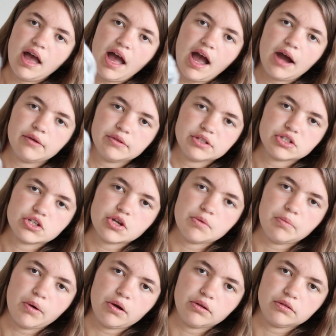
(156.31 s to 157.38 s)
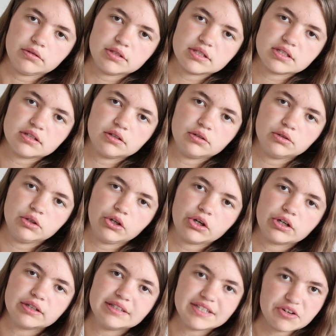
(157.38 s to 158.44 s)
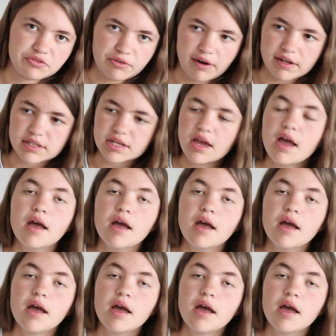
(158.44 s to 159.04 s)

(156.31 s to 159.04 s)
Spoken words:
how these two balls look different.